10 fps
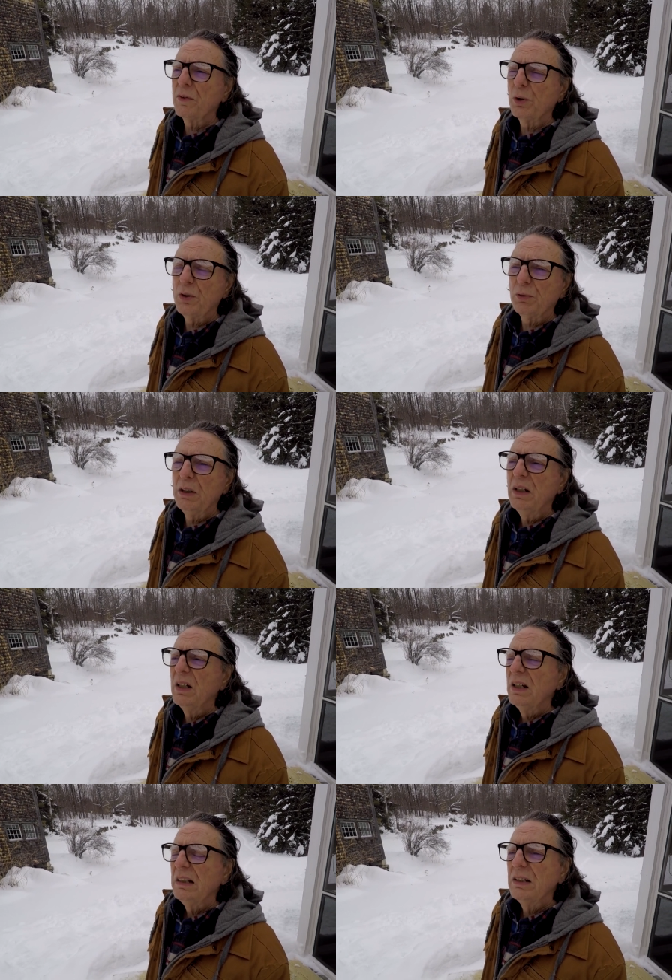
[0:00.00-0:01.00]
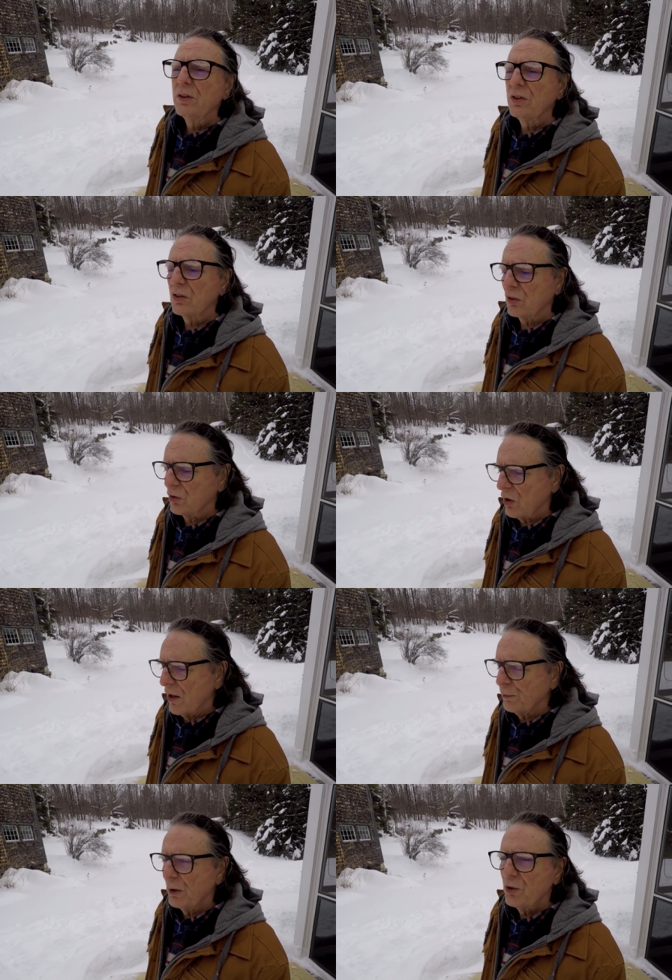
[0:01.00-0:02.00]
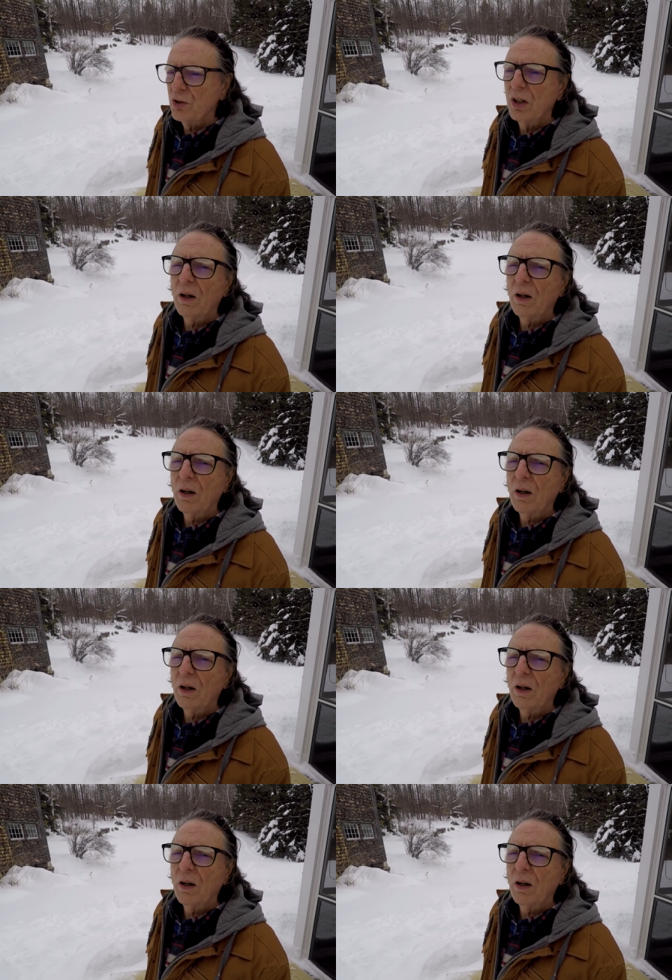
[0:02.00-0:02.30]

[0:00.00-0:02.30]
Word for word: 33 years as a software engineer.